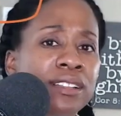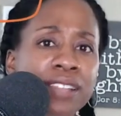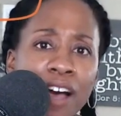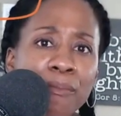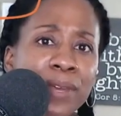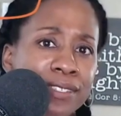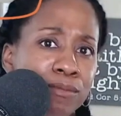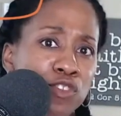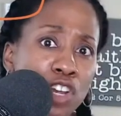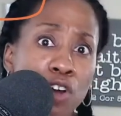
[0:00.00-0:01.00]
Love me
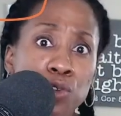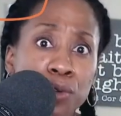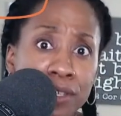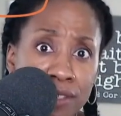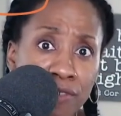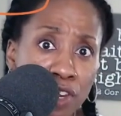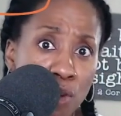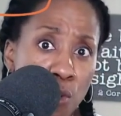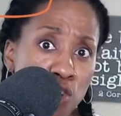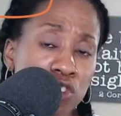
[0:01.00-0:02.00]
some Gerald, who does the video
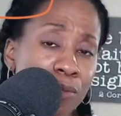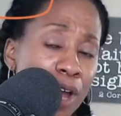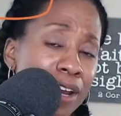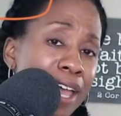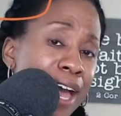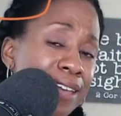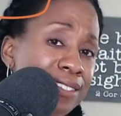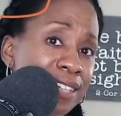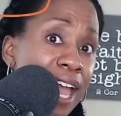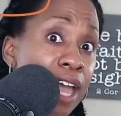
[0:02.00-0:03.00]
portion of the
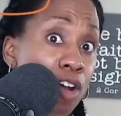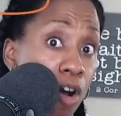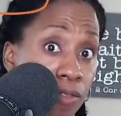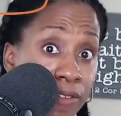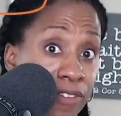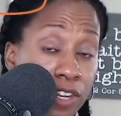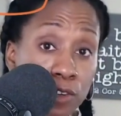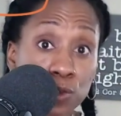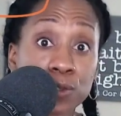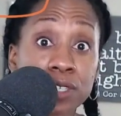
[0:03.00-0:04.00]
podcast and all the
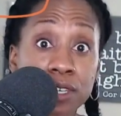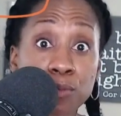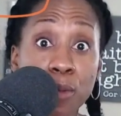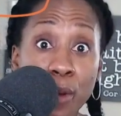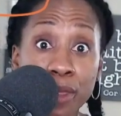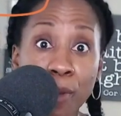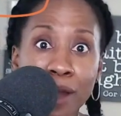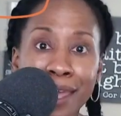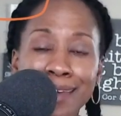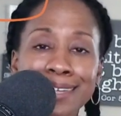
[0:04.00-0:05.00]
videos you see promoting the
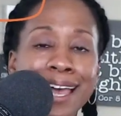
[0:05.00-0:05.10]
podcast.